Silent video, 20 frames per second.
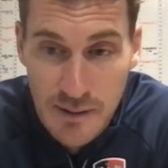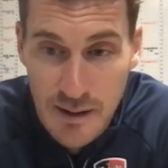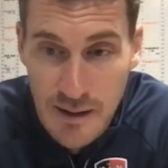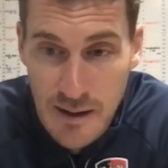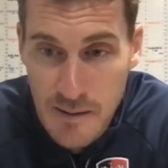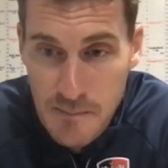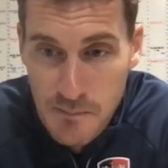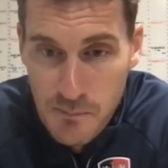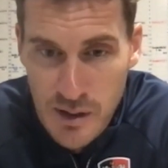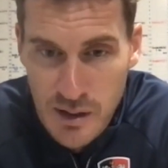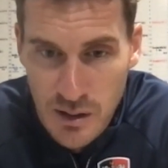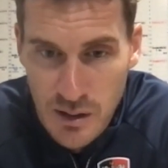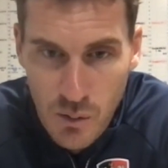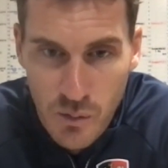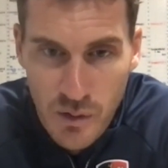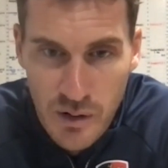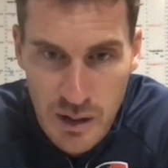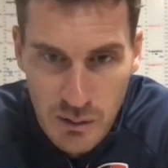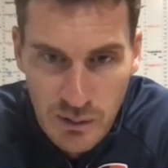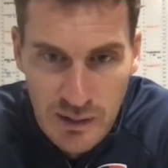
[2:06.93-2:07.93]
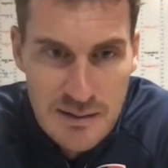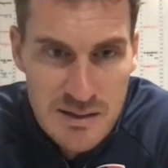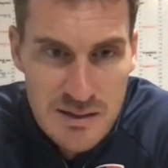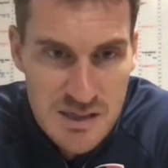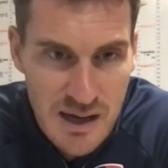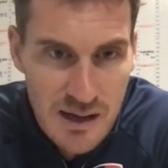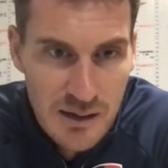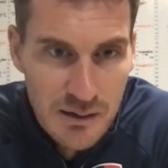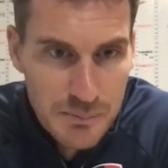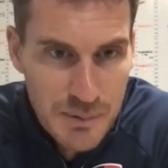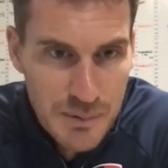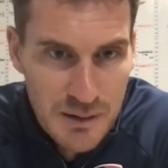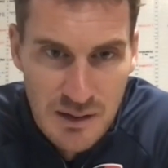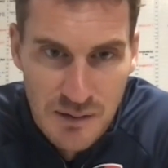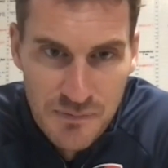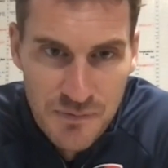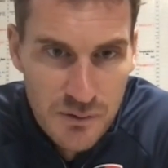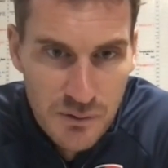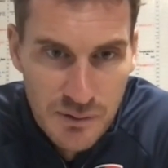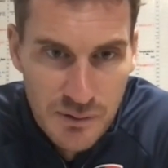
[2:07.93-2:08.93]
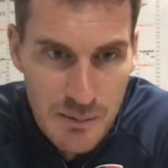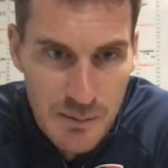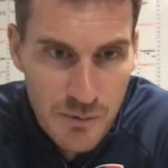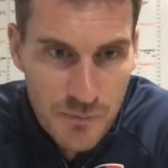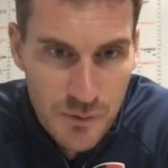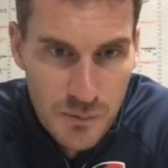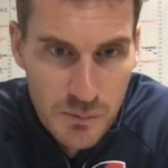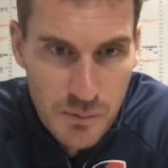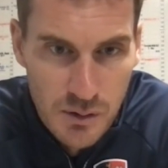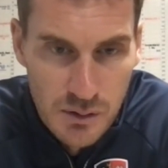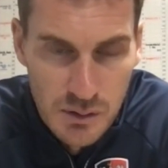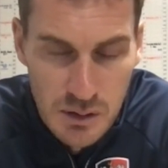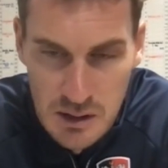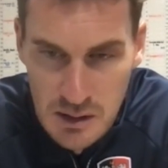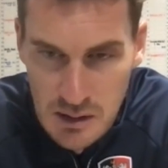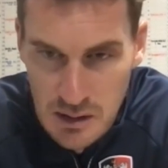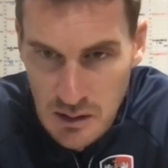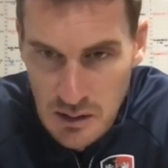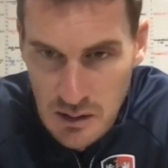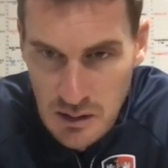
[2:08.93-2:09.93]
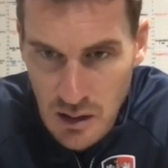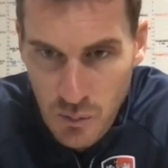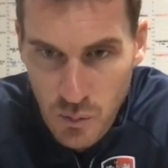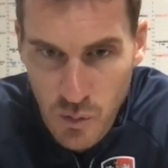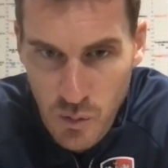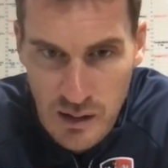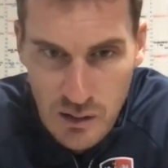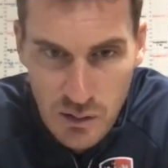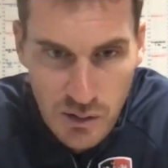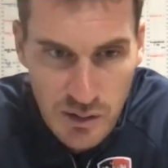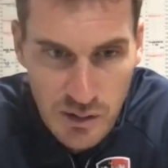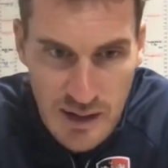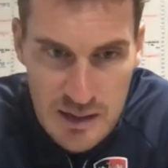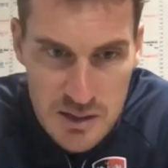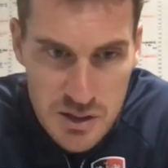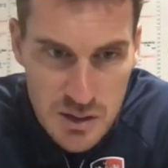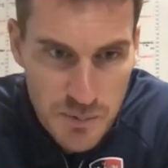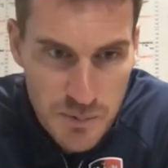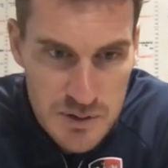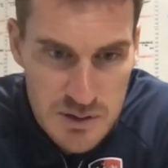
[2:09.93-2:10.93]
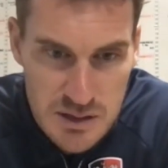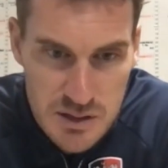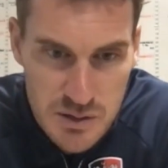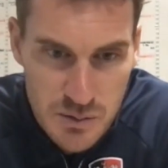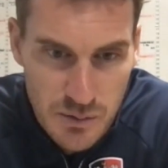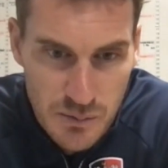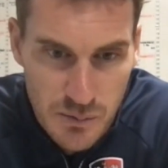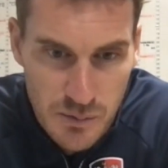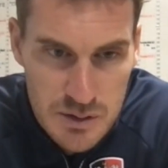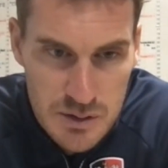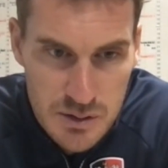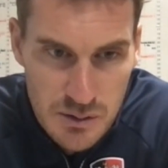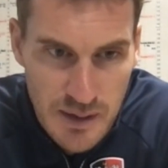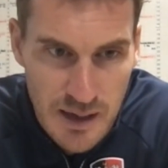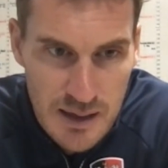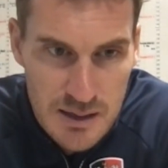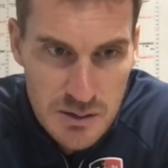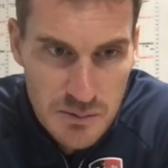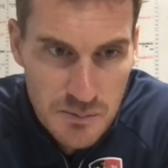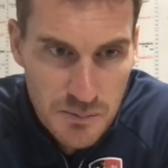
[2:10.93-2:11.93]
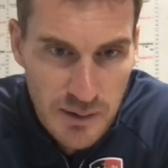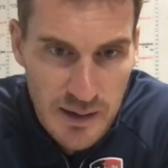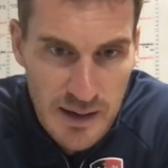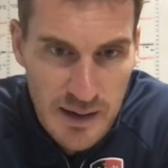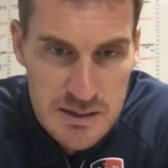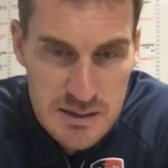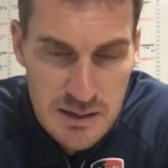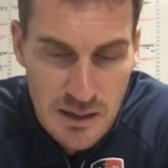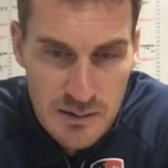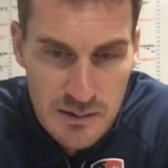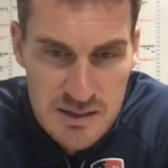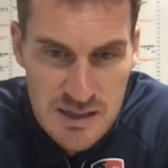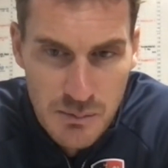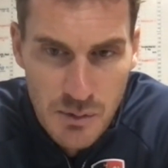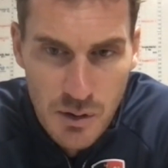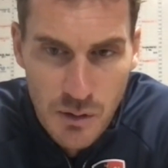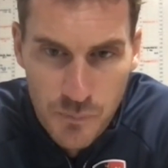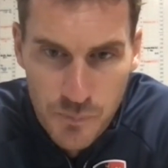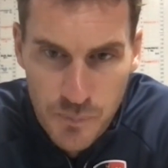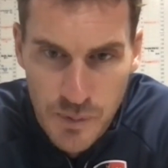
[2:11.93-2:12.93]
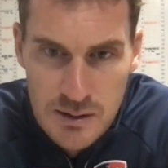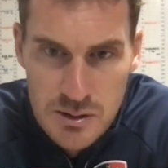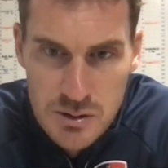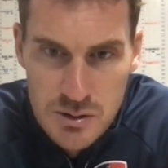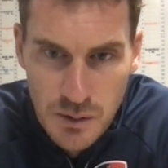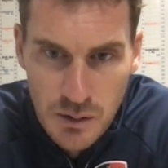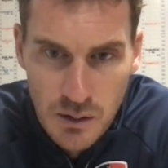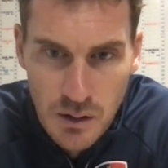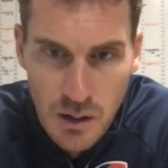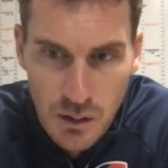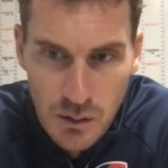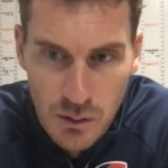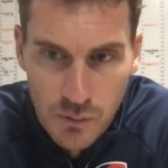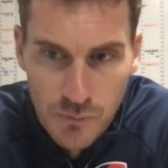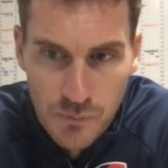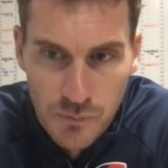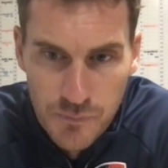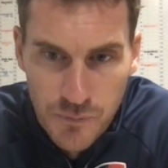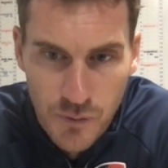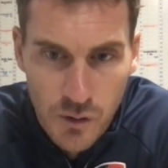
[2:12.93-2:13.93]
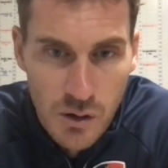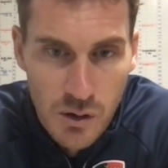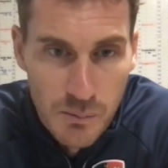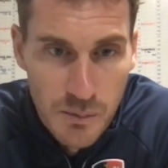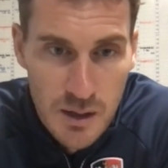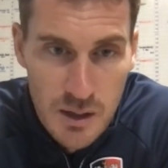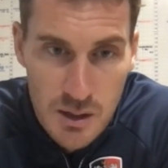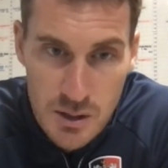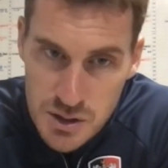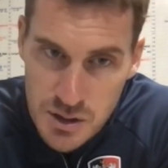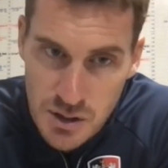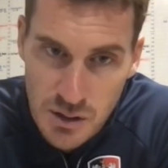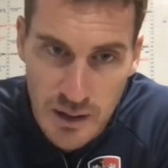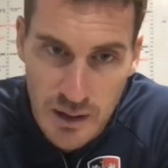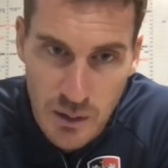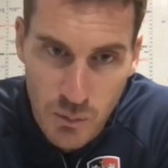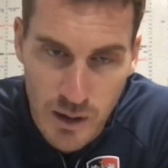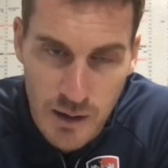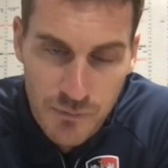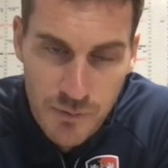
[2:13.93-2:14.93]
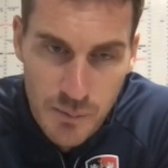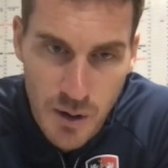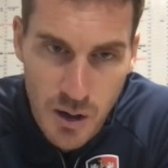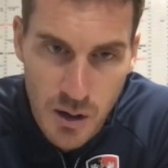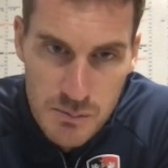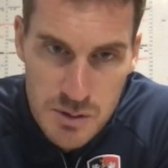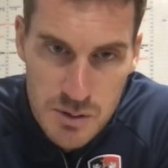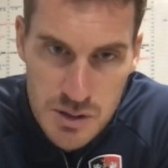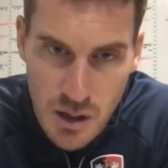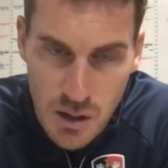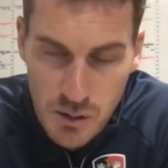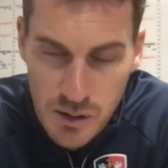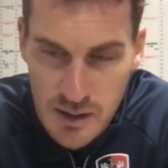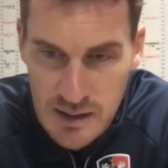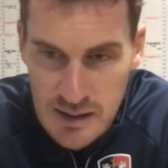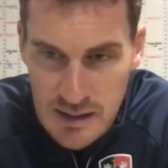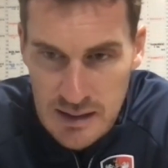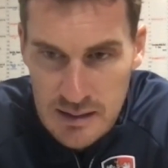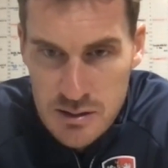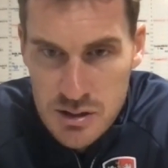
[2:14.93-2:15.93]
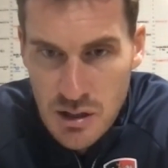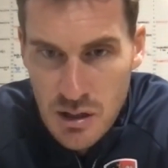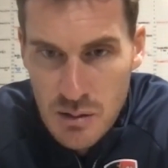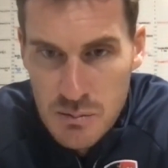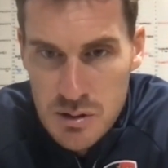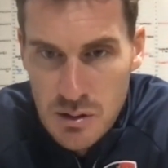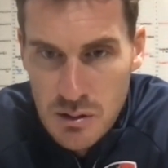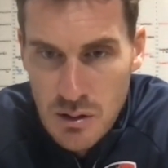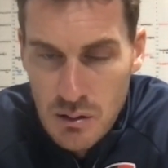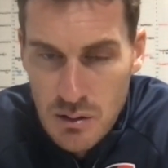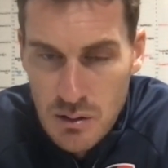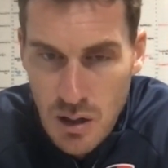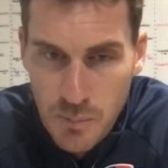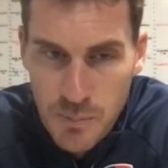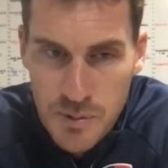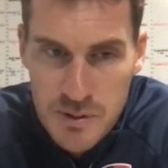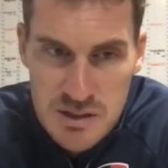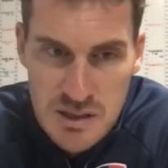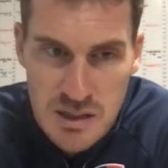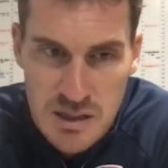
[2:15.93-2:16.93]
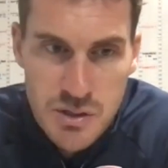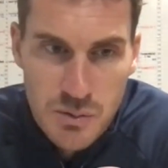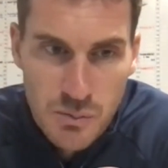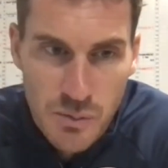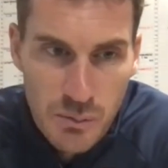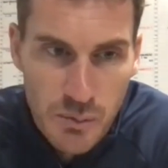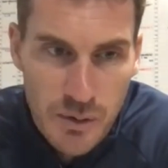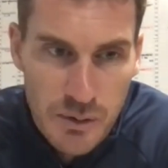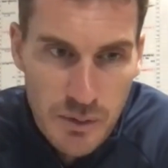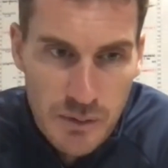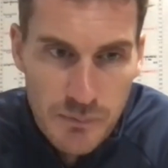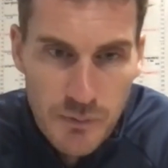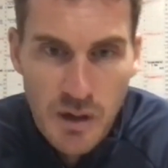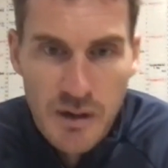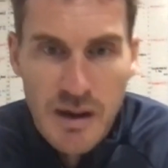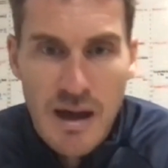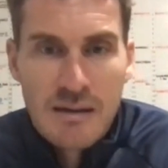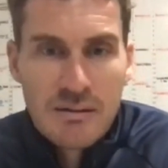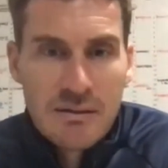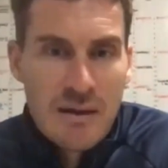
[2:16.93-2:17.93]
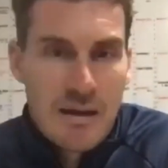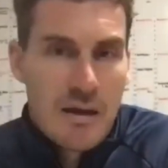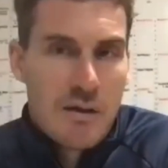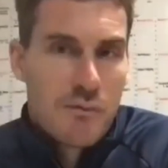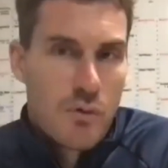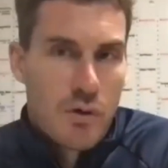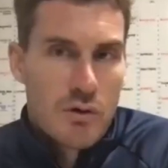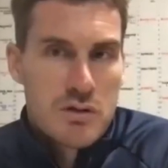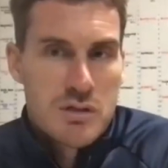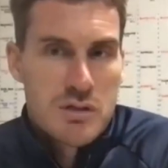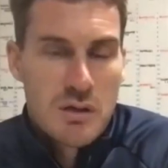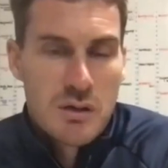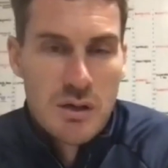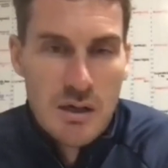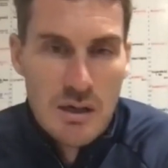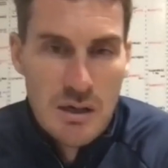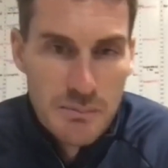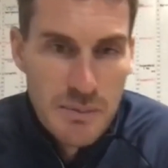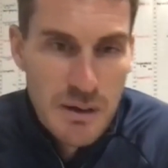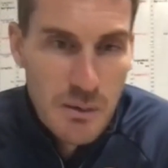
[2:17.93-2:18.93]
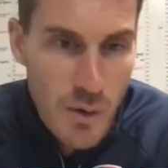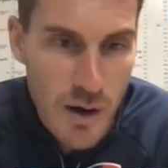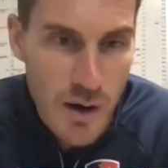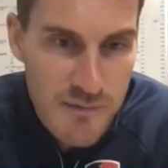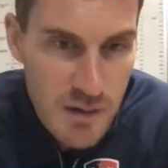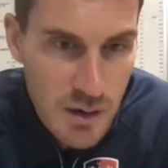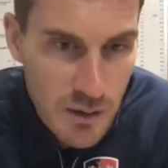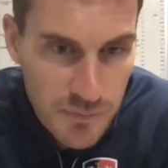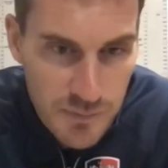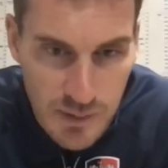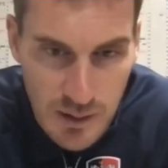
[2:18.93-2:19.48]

Um, we know what it will entail. It'll be a difficult game of football a well organised opposition with, with, some excellent players and a team who've picked up a lot of good form, certainly away from home. So, in terms of the, the opposition, we, have we, got an idea of what to be wary of.